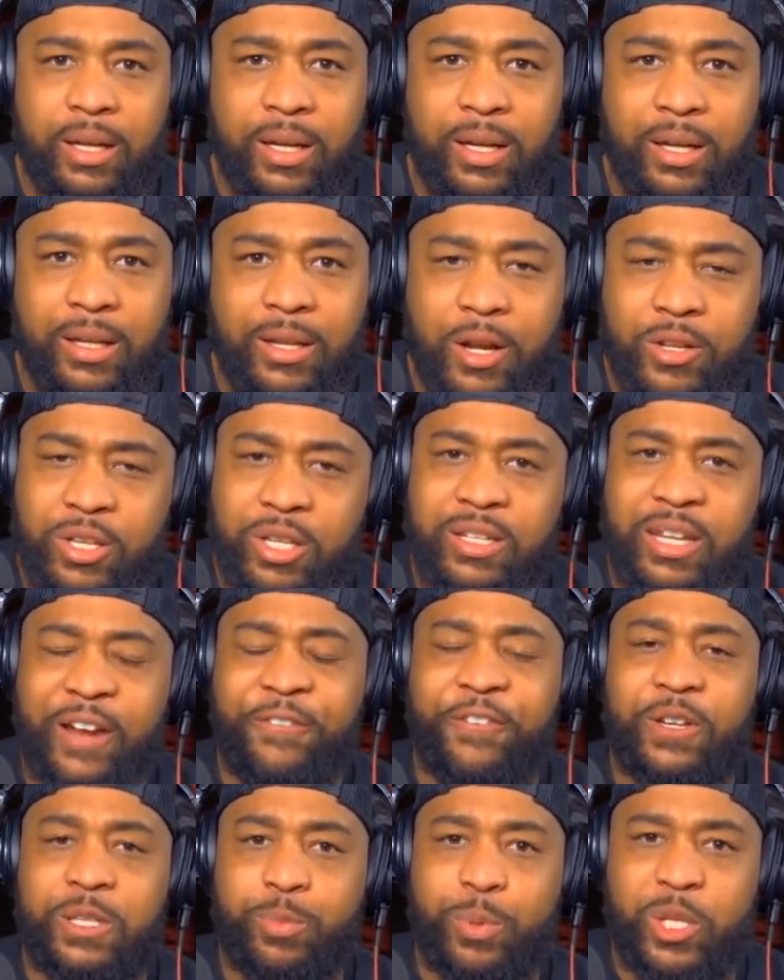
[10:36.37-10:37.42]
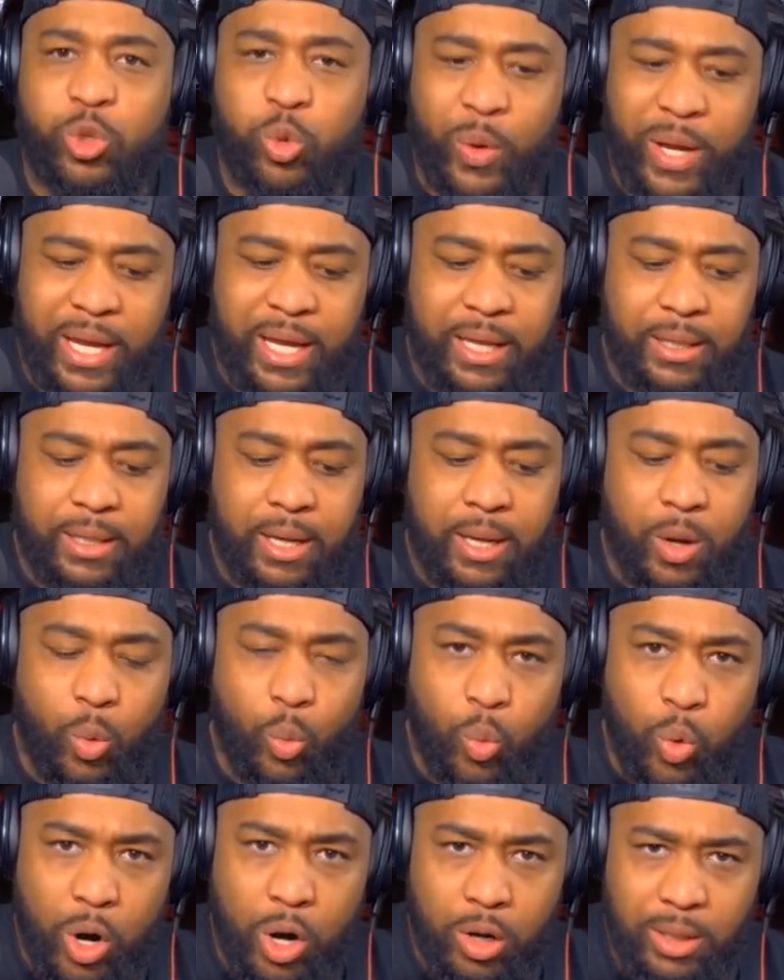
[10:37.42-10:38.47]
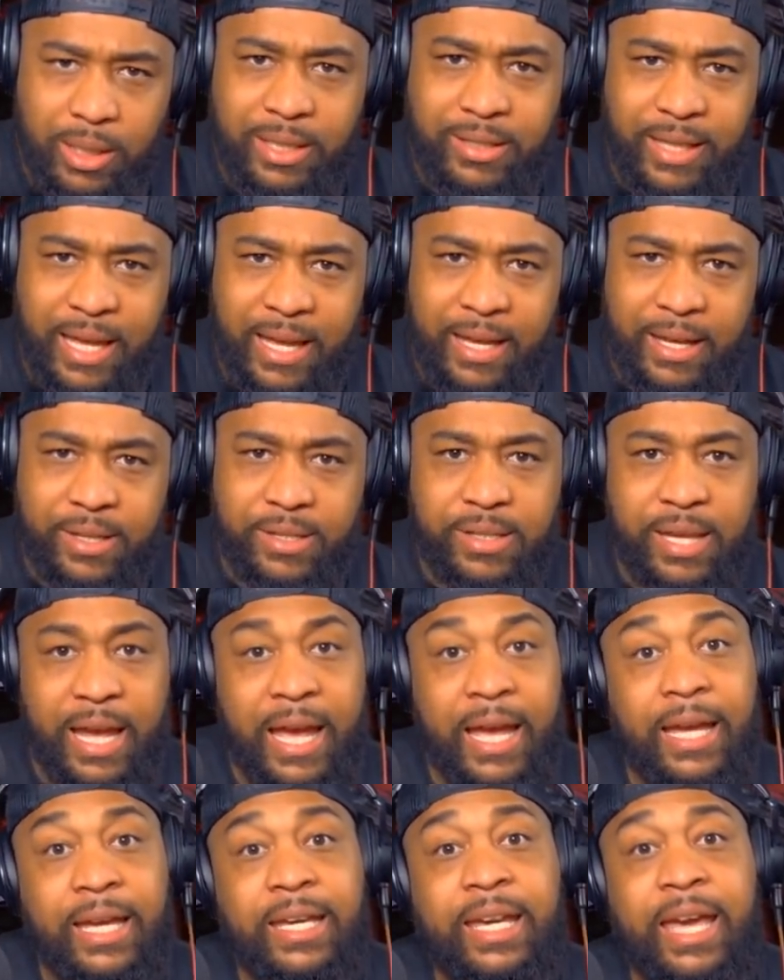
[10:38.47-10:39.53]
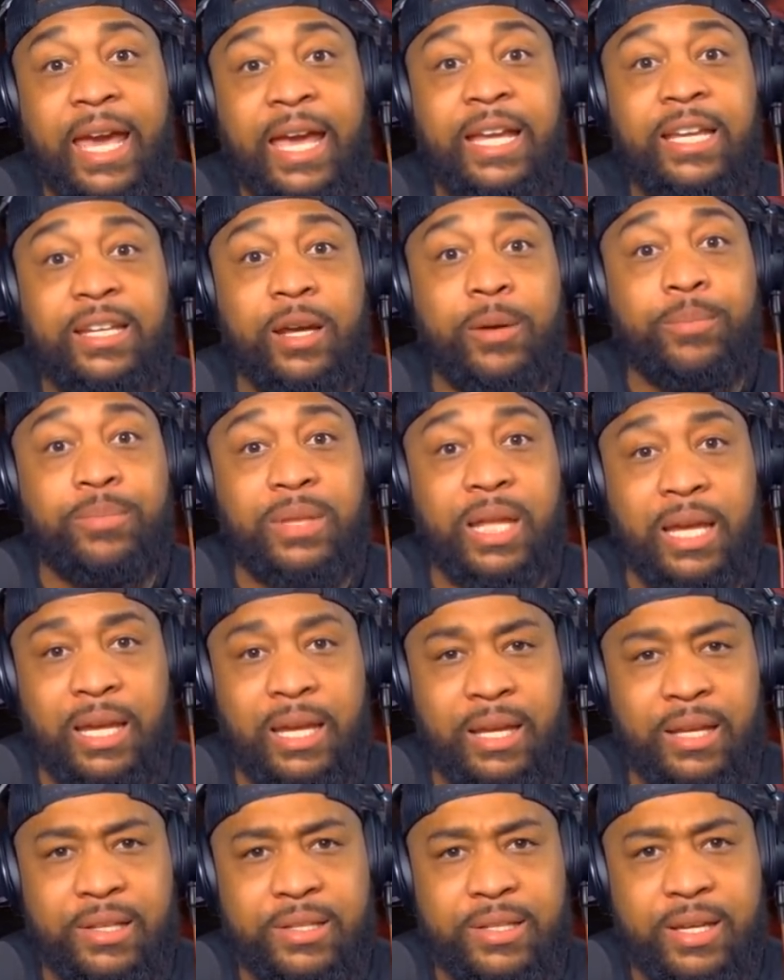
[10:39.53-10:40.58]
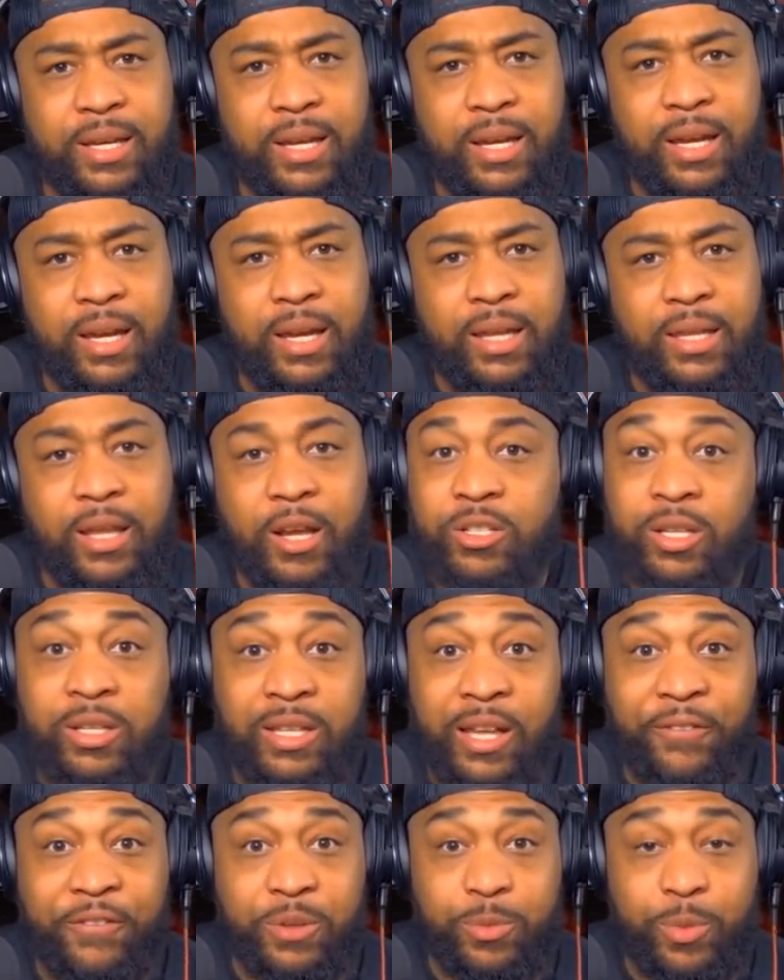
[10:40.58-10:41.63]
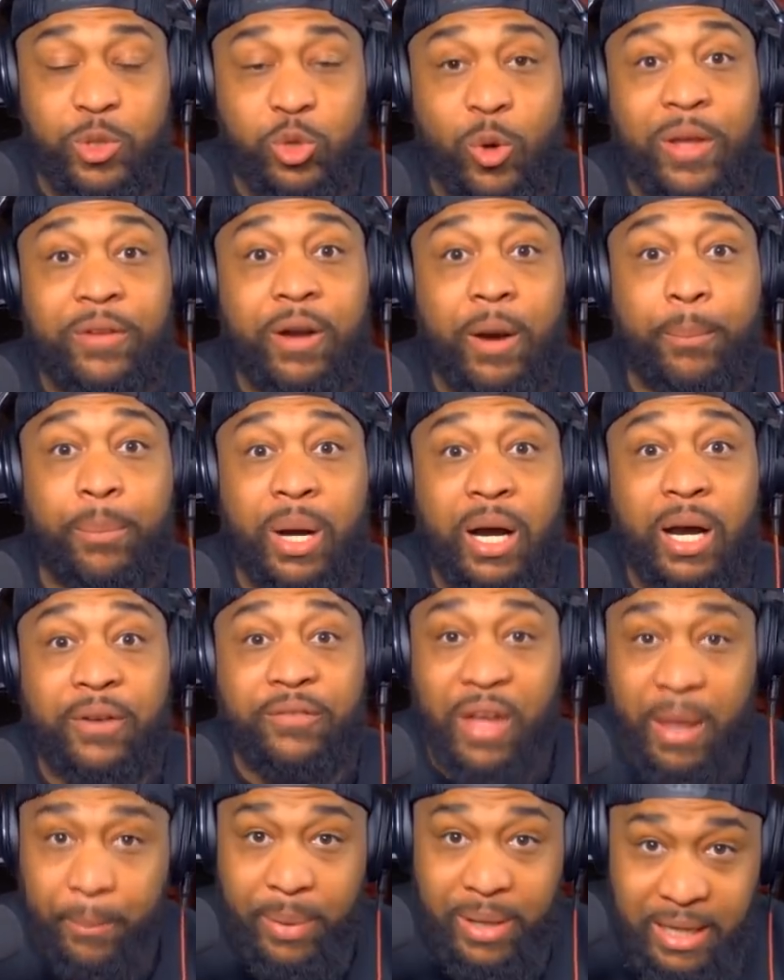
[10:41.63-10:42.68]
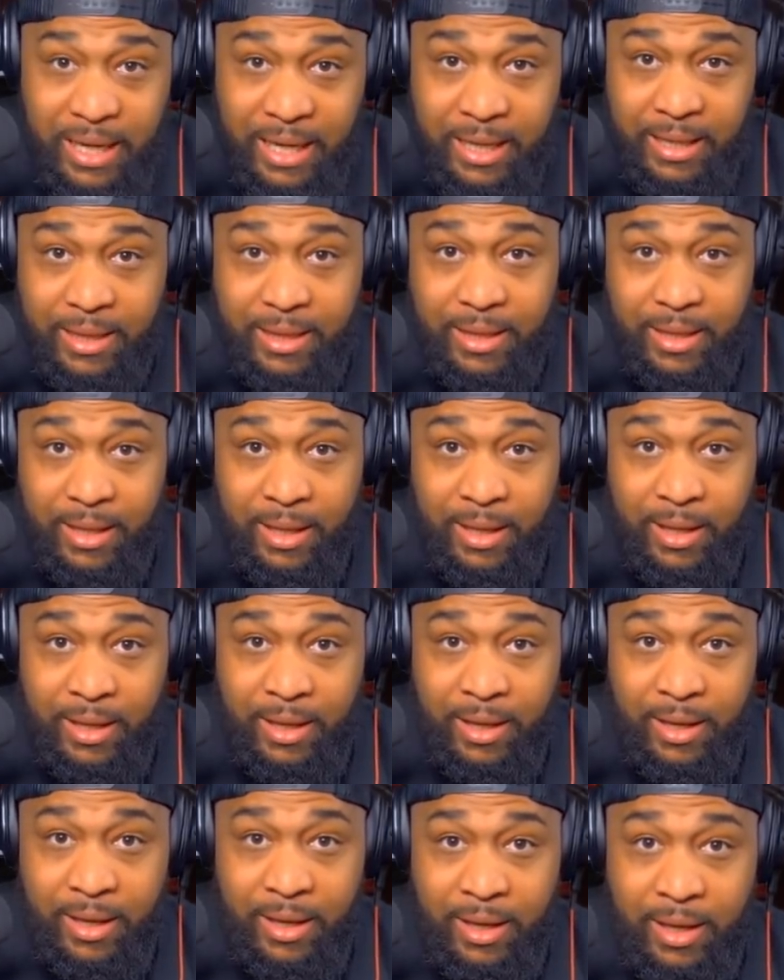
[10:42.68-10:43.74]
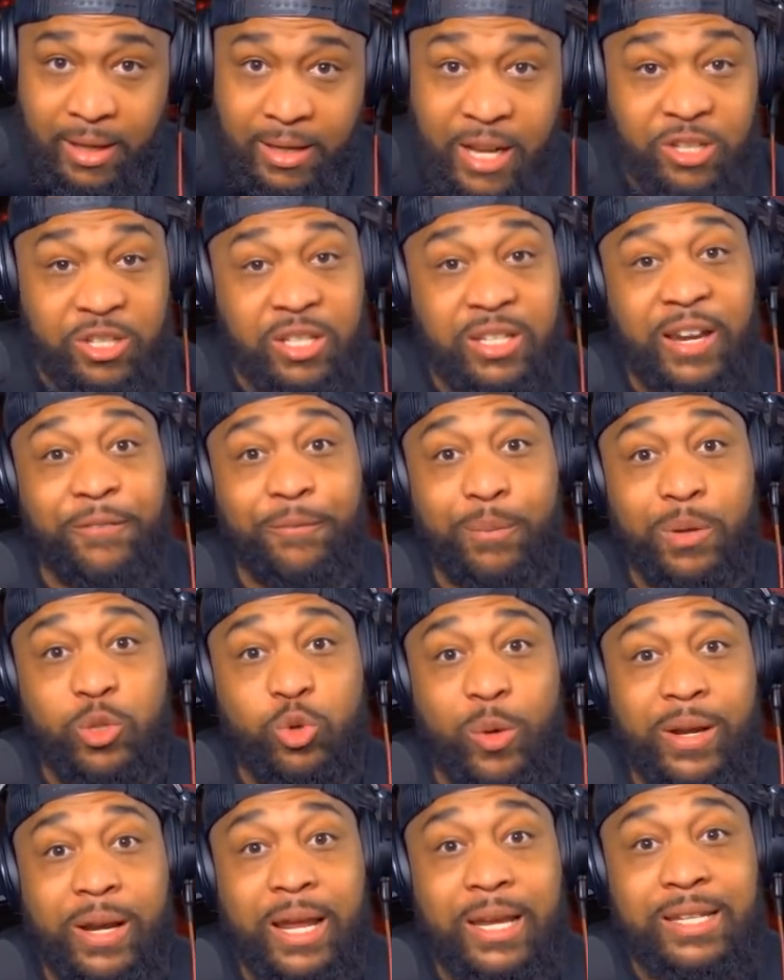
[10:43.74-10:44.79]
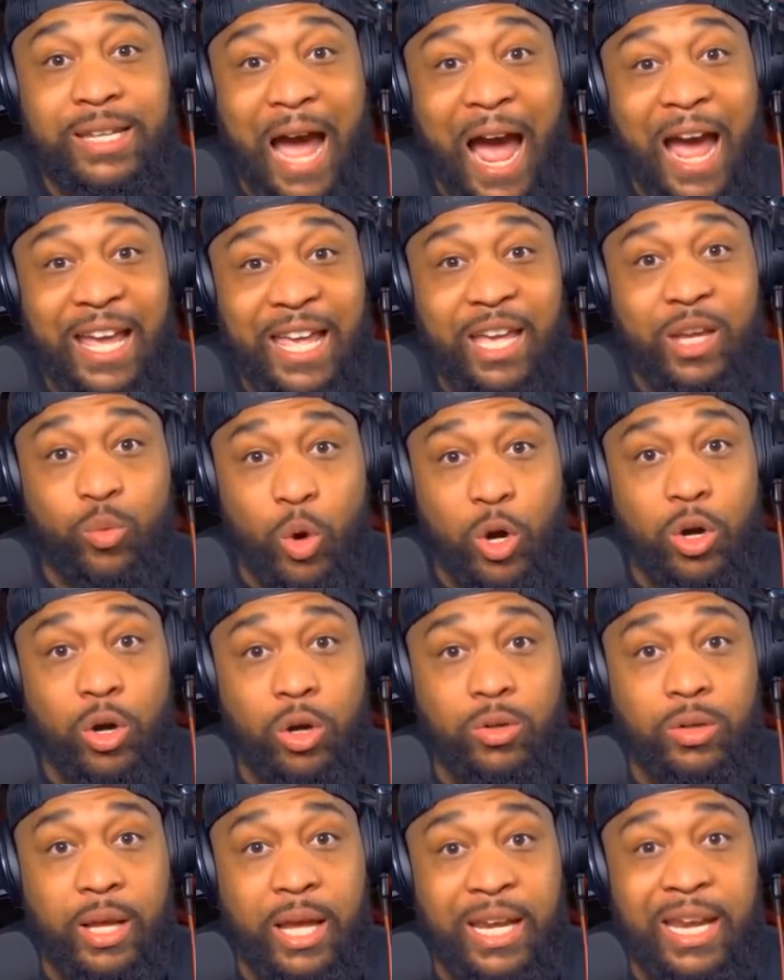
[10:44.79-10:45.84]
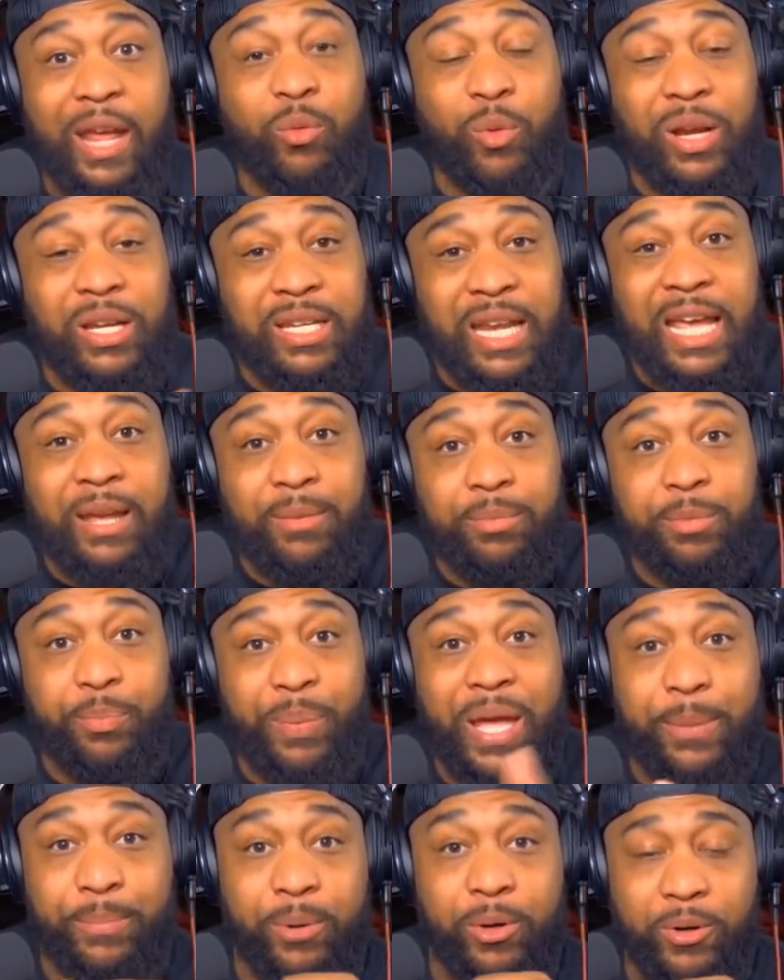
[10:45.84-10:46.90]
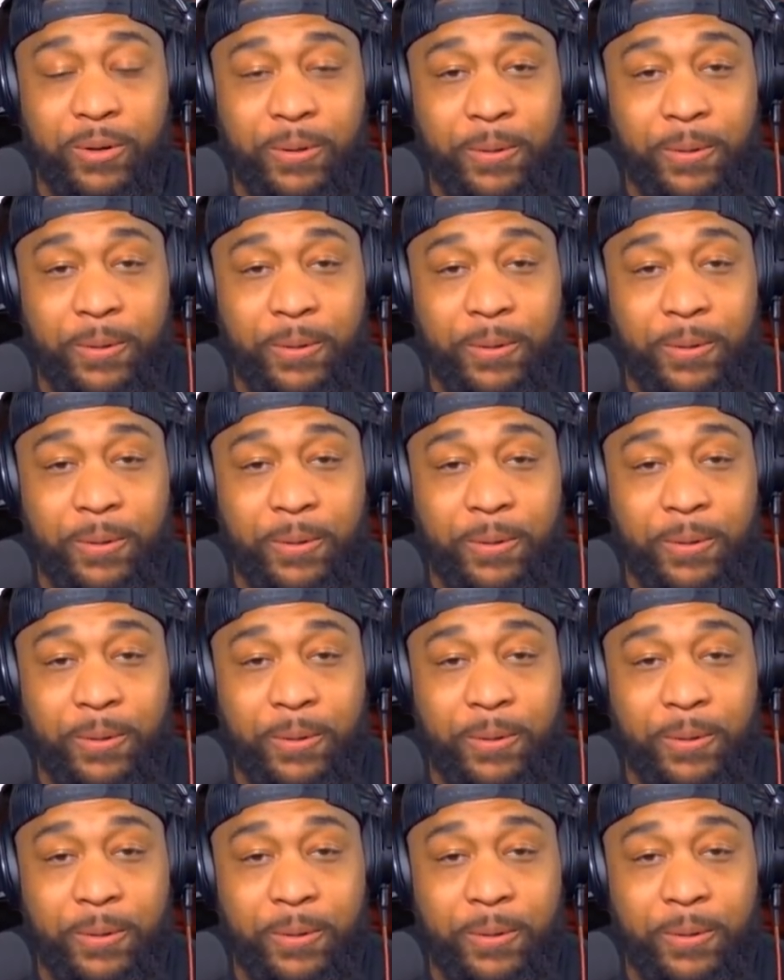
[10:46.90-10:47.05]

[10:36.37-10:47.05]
There's a difference between worldly things and kingdom things. There's a difference between above and beneath. There's a difference between a dying world and a redeemed people.